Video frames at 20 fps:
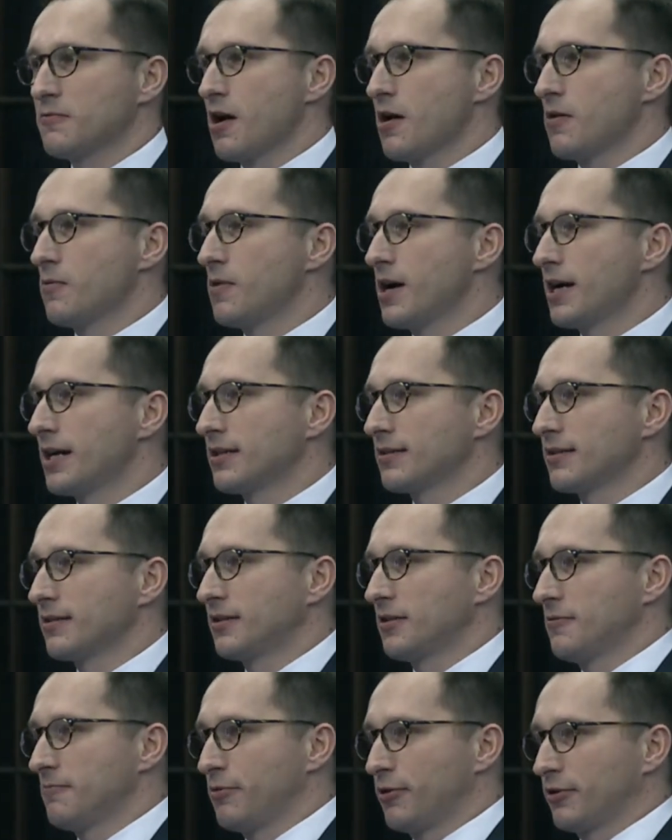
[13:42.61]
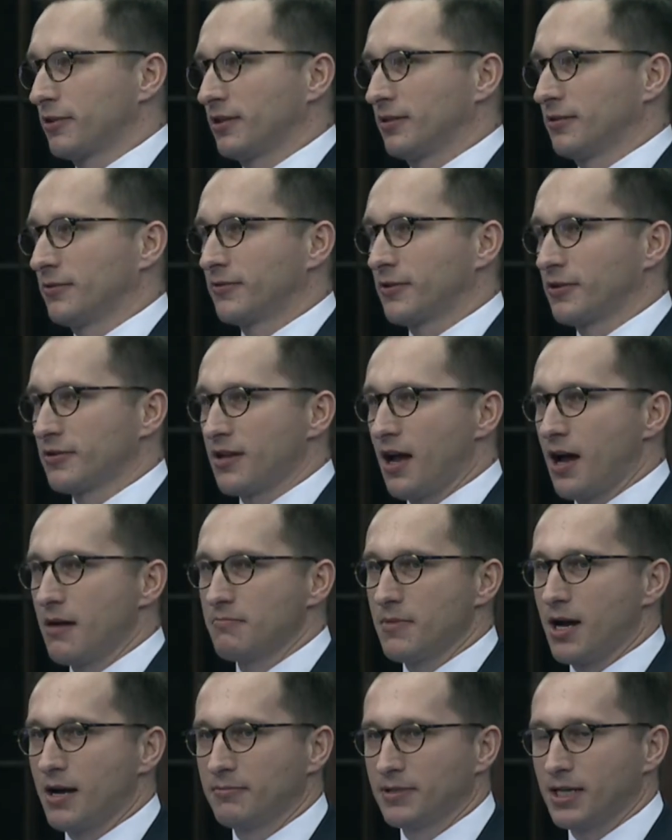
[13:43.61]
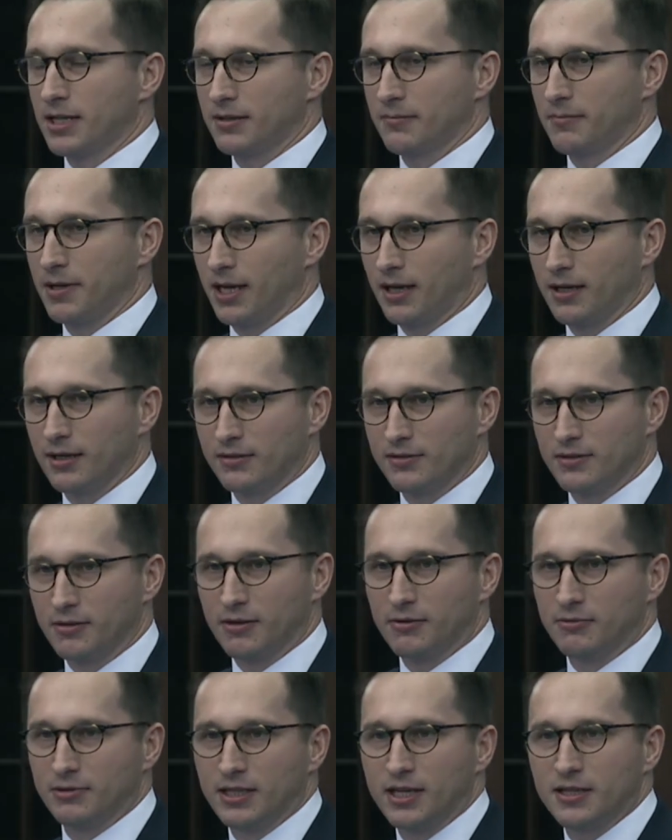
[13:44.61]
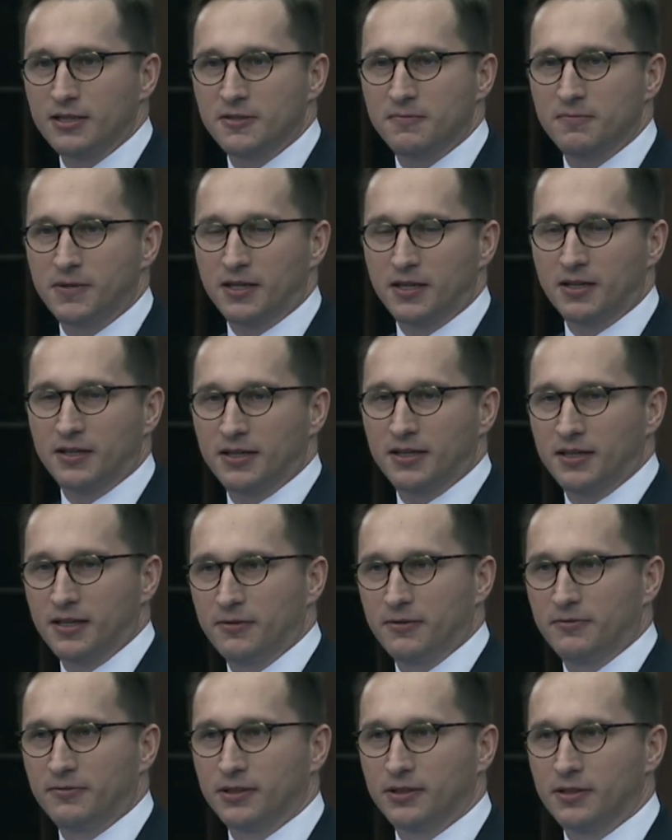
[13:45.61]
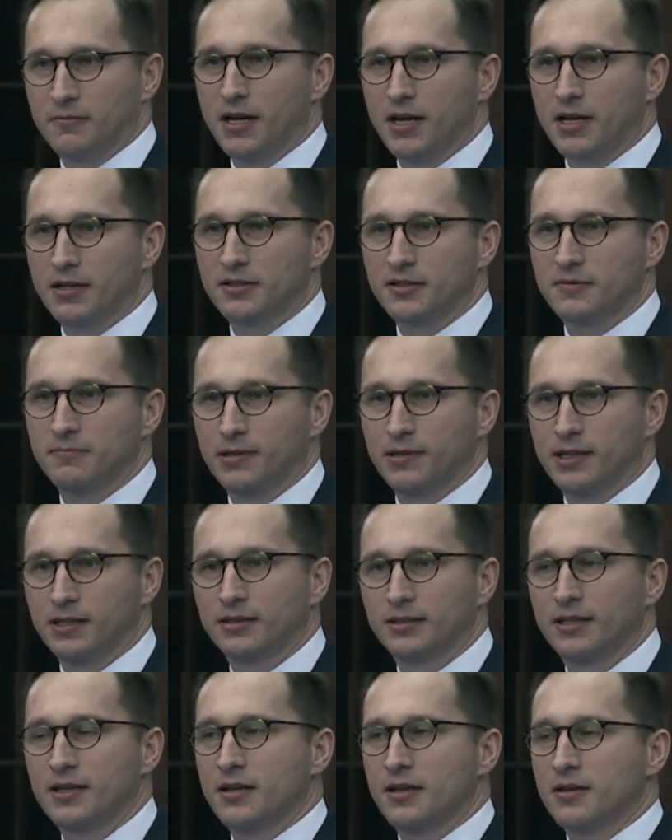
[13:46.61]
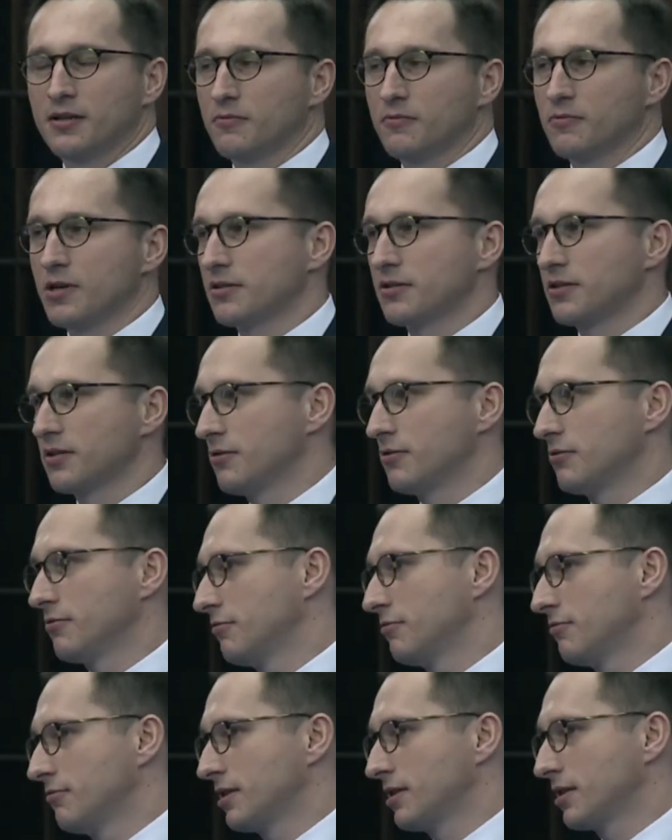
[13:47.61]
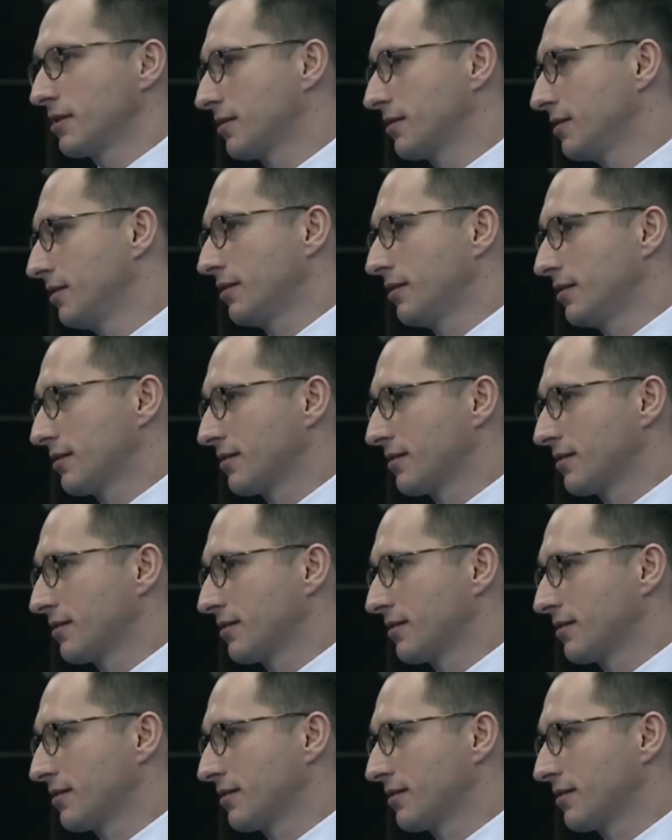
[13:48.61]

why is it important? Of course, I'm not a banker, so I will not speak here for the banks, but once you exceed a